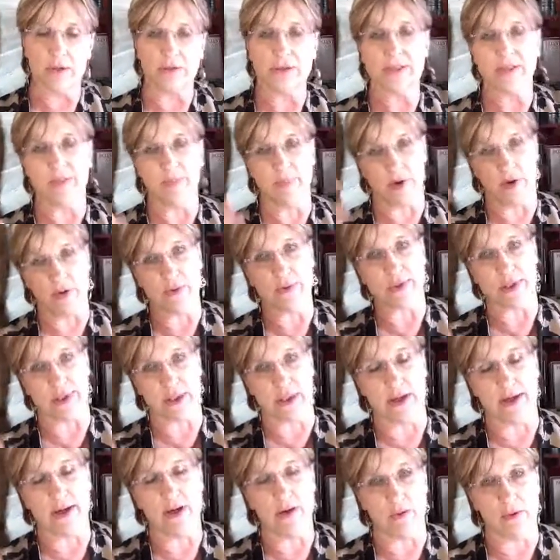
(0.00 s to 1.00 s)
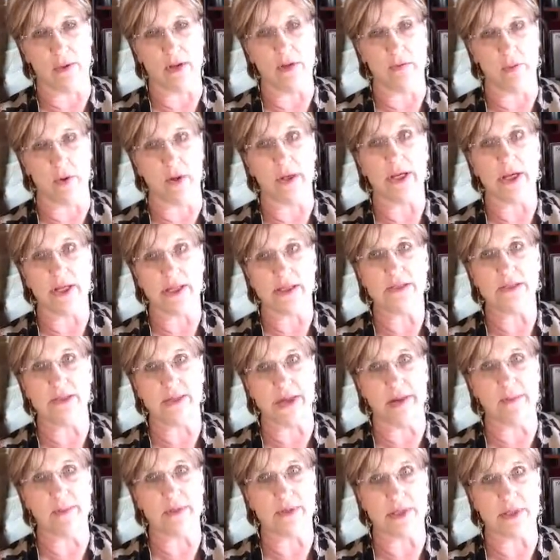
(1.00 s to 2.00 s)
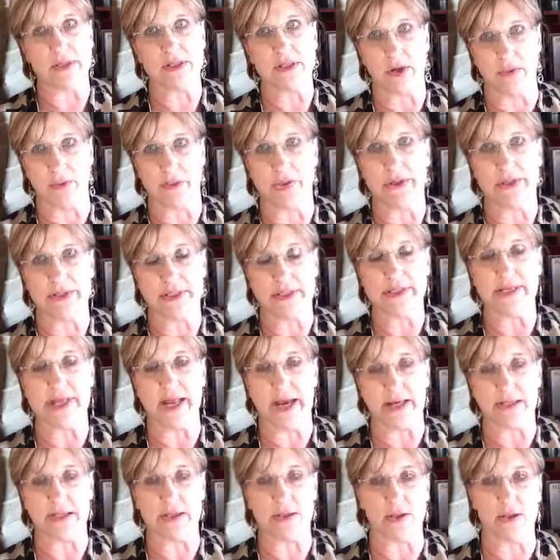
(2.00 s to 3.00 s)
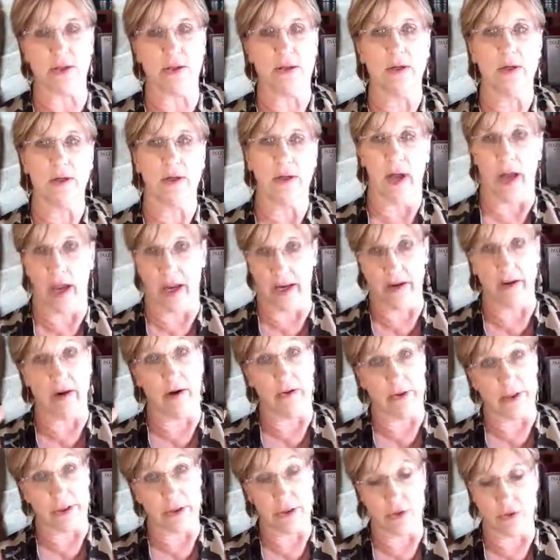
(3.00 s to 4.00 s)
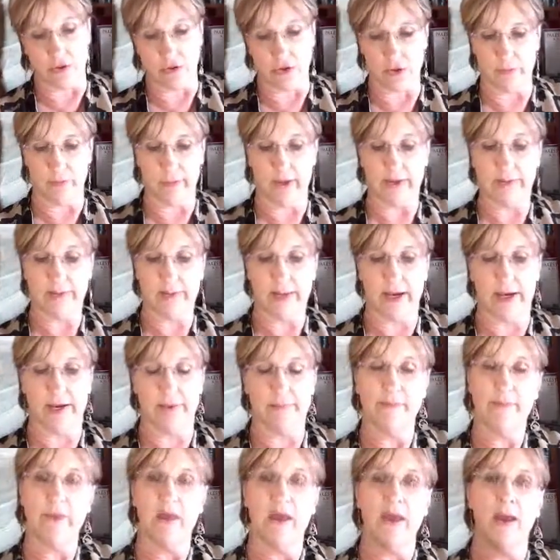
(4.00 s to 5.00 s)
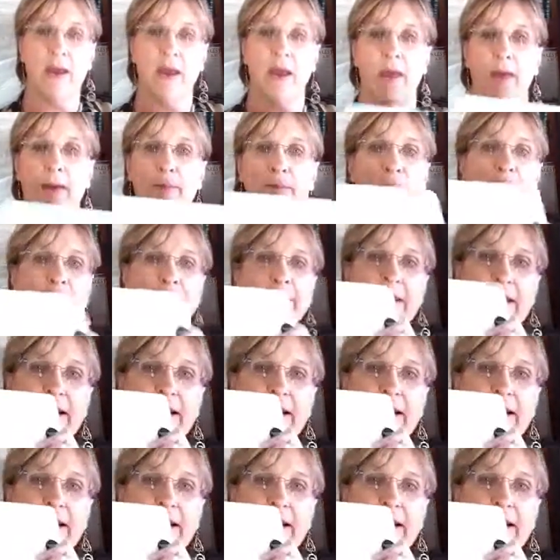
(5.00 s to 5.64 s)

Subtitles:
supposedly only work. Yesterday was a total disaster. I already told you about that. But